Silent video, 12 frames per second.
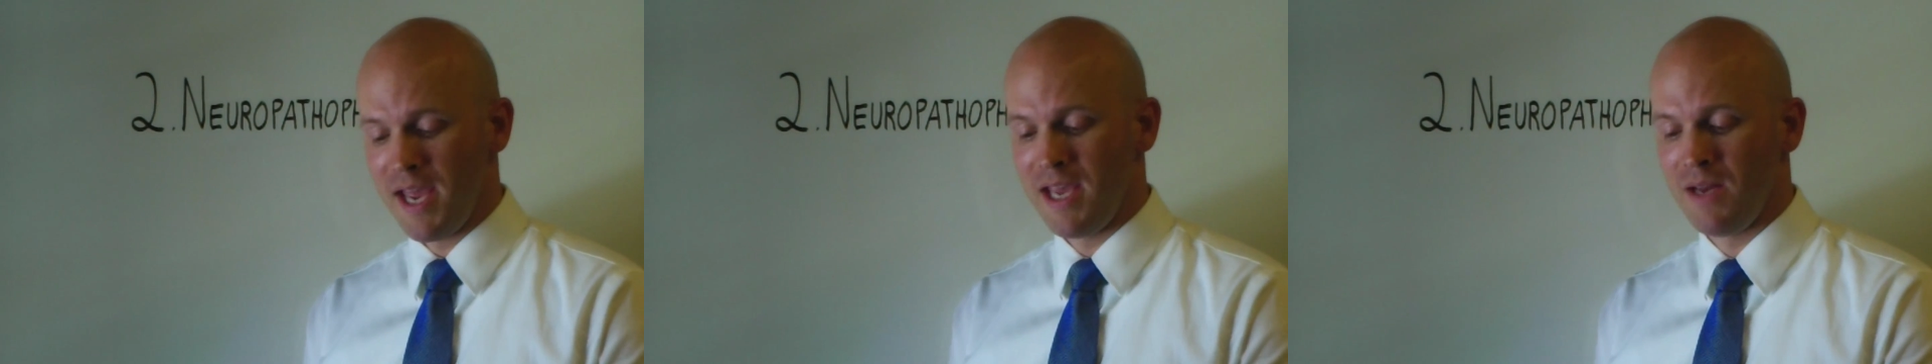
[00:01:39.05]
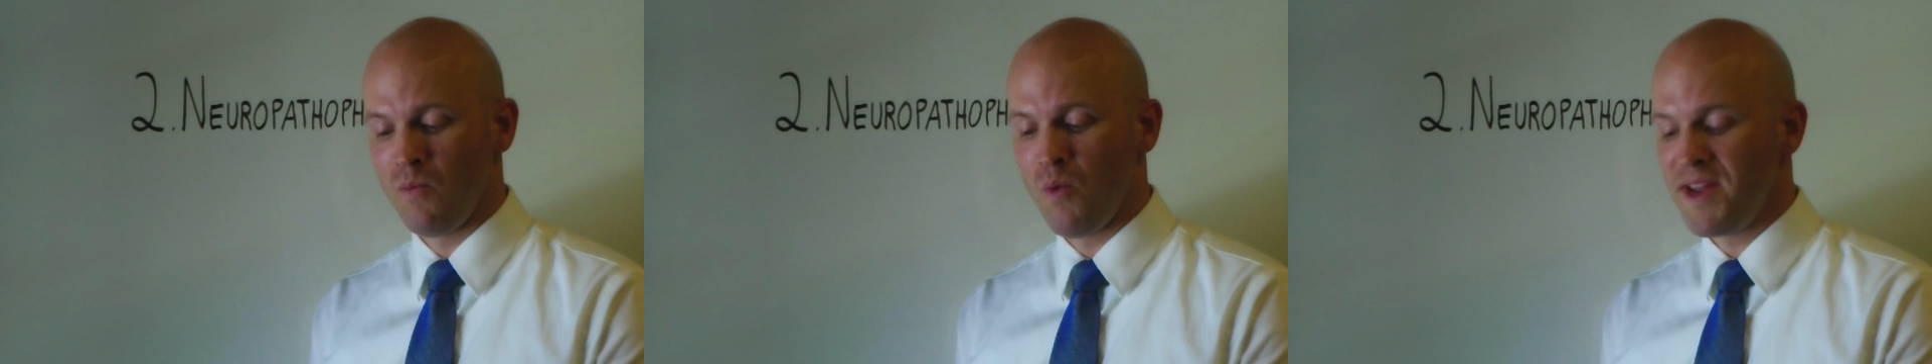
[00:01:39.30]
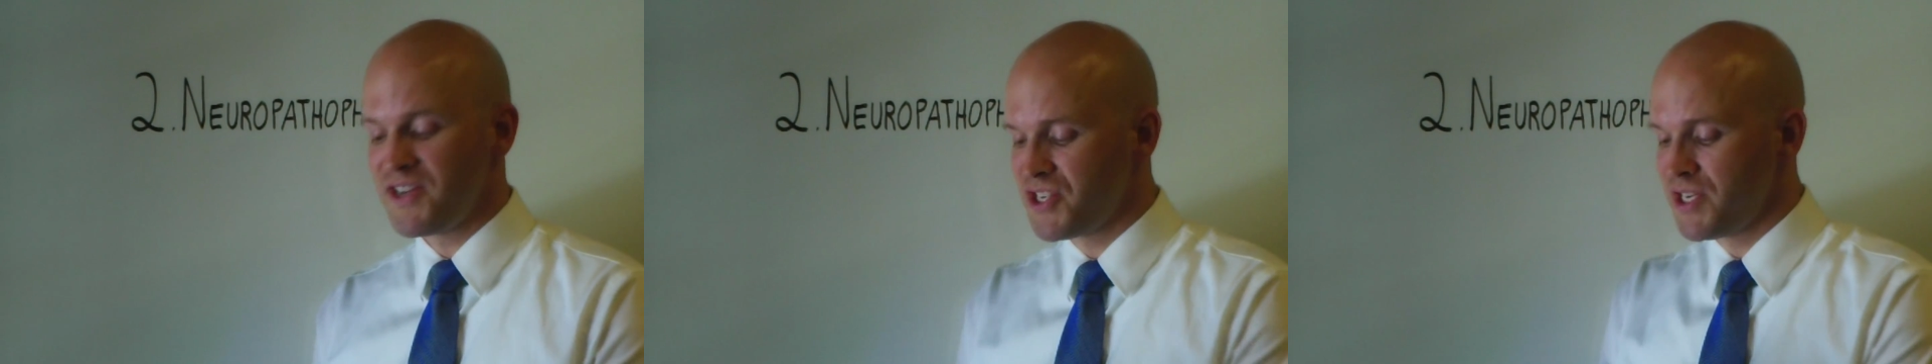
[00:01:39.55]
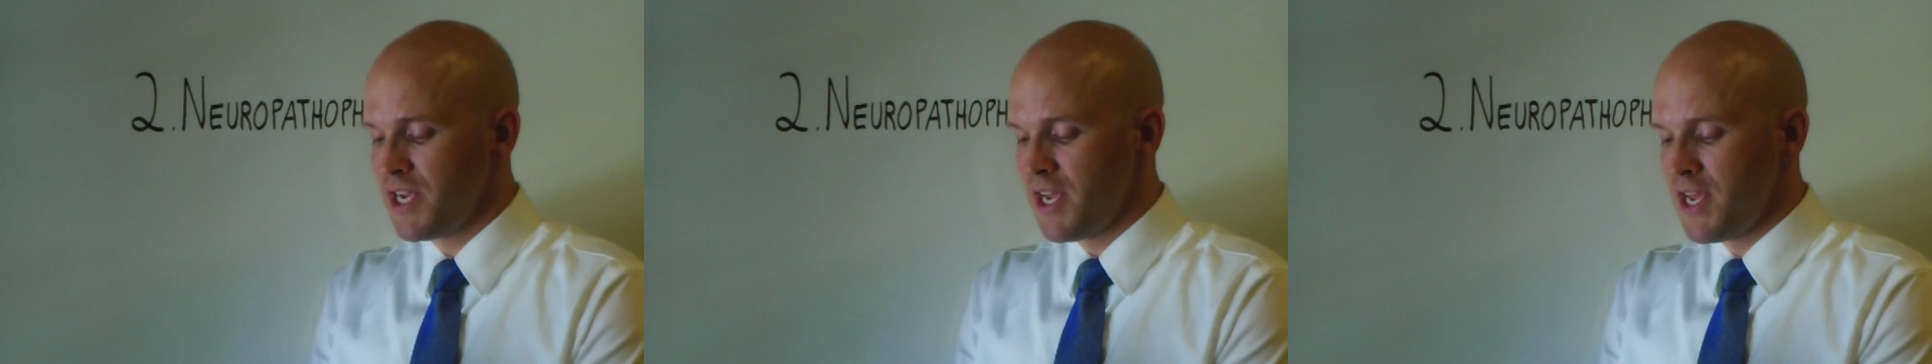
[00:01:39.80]
in
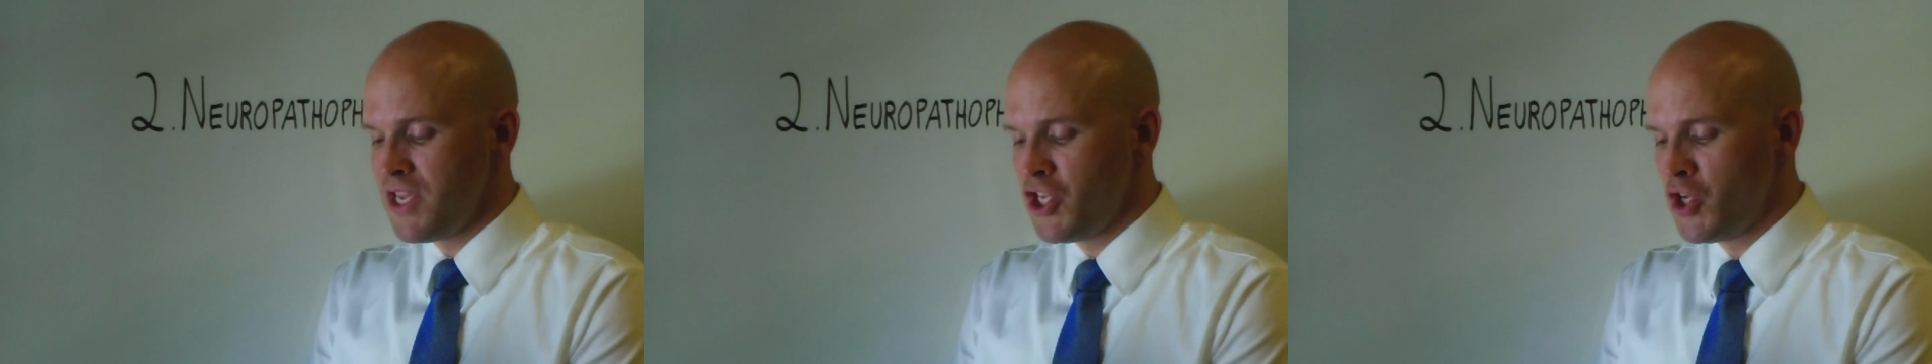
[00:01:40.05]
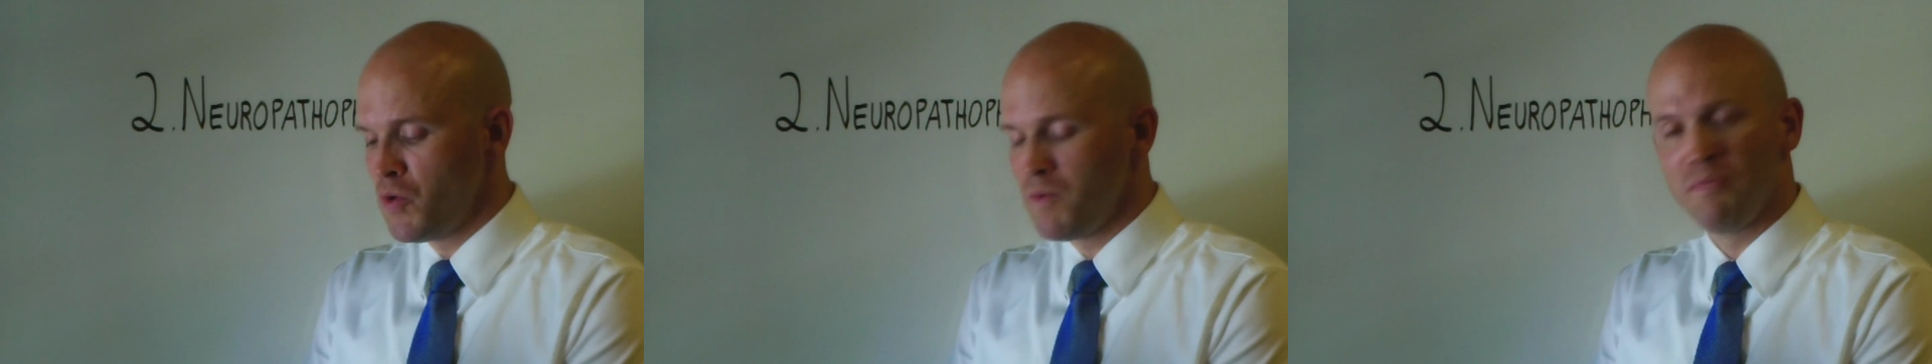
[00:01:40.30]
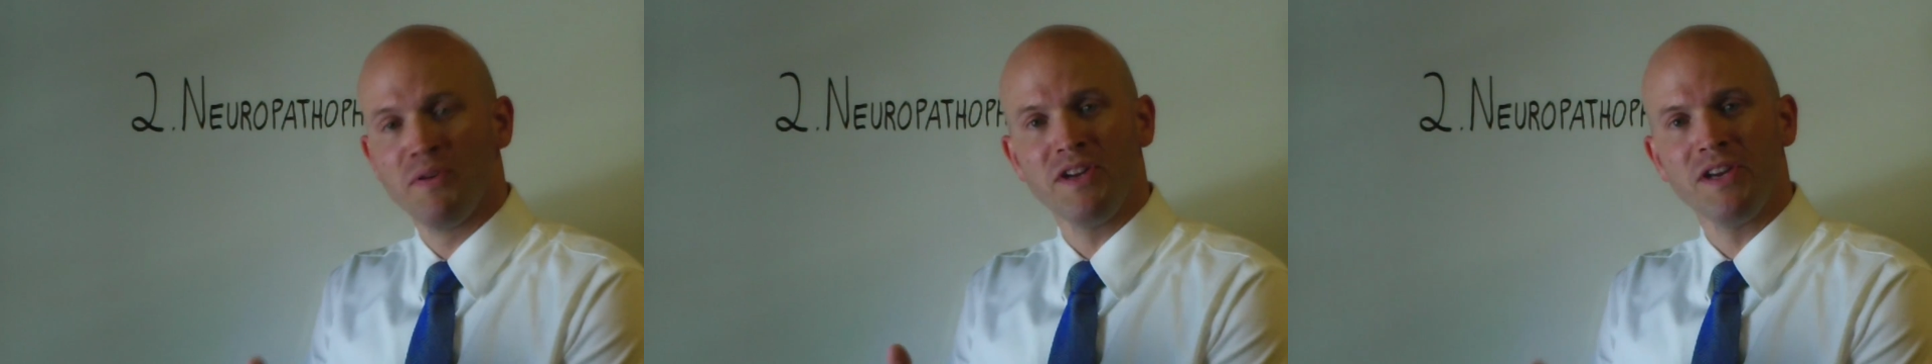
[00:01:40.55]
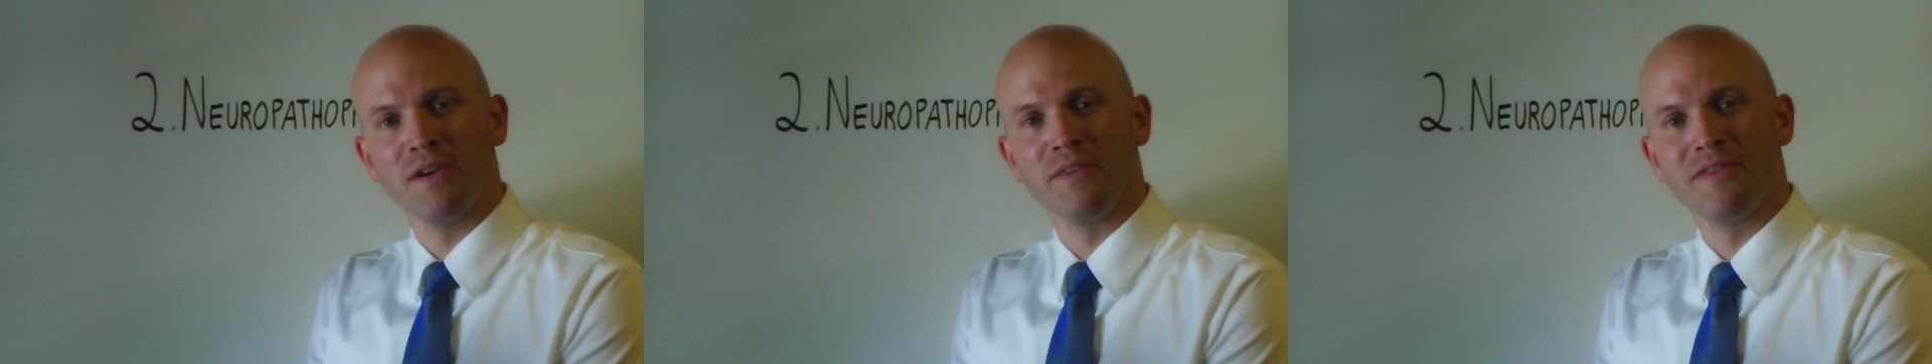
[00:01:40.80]
which you put
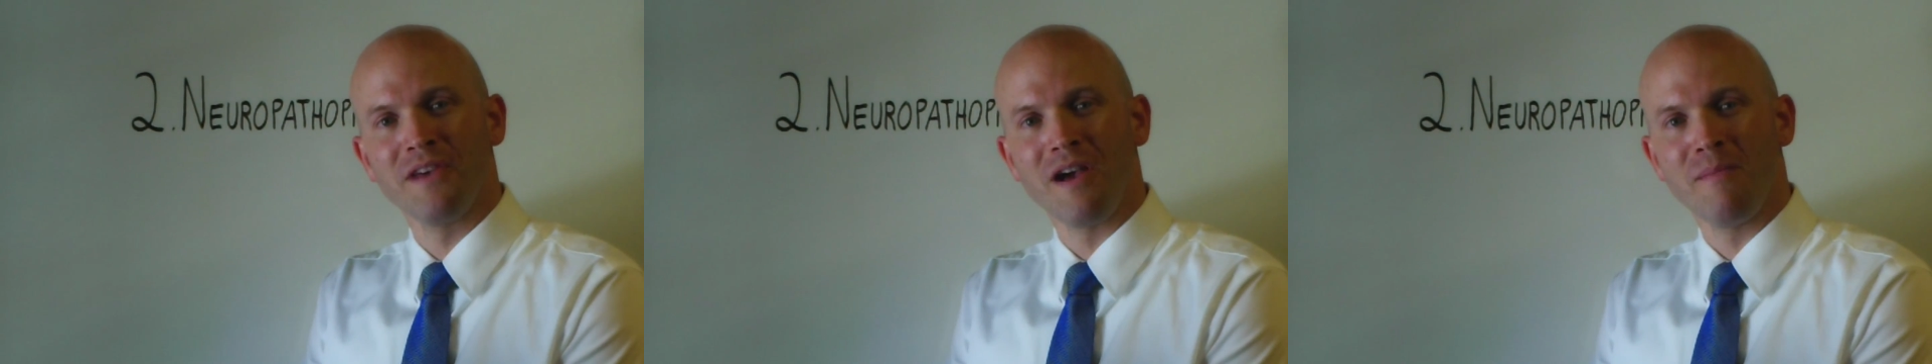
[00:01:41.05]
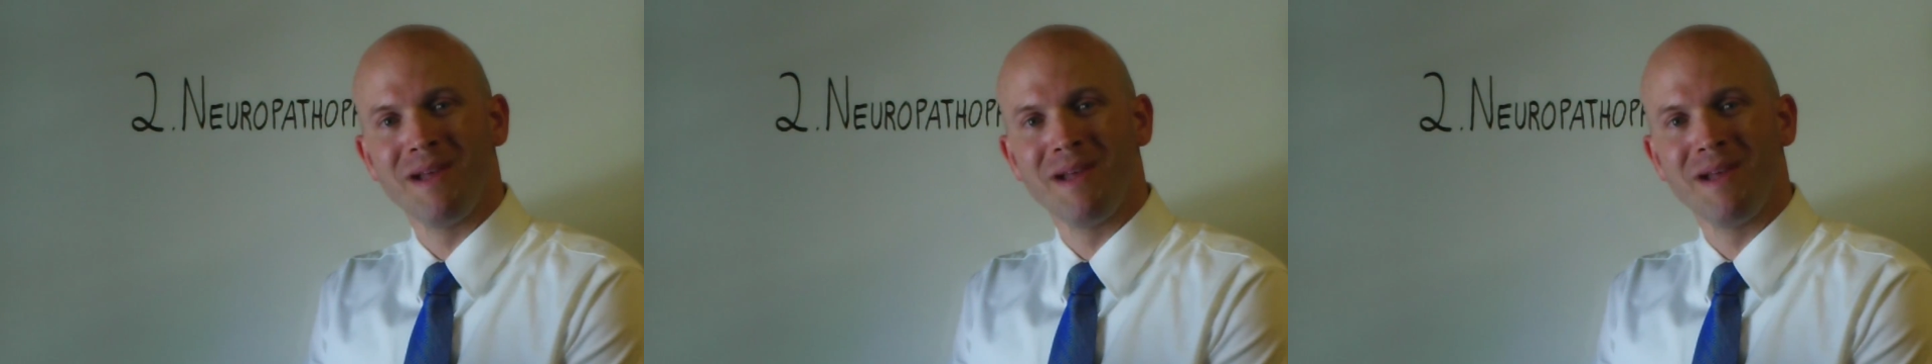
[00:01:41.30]
your thumb